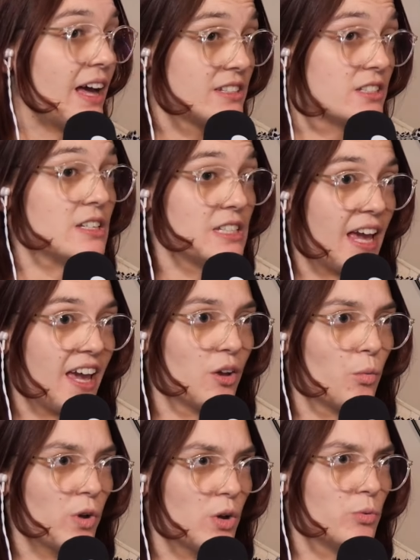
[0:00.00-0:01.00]
that
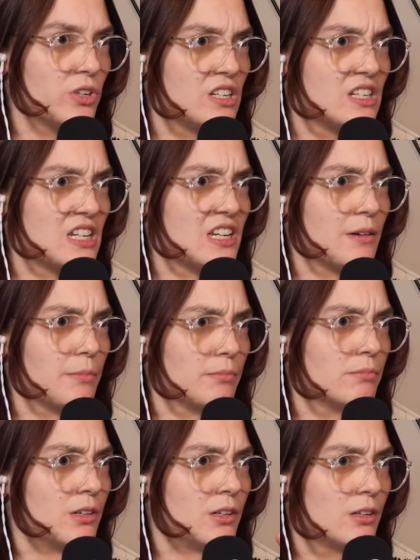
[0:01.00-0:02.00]
today we would
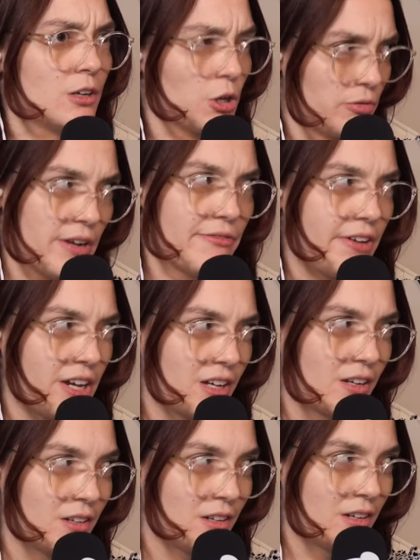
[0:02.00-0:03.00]
deem
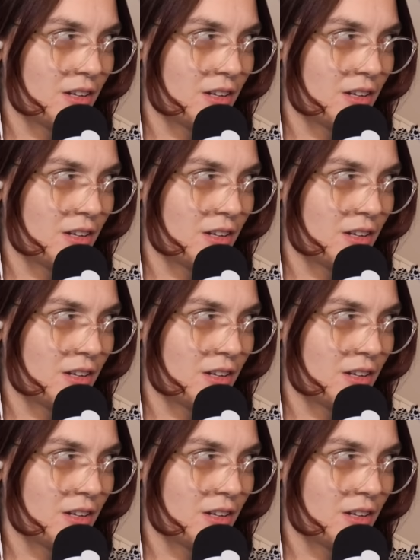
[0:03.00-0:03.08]
horrific,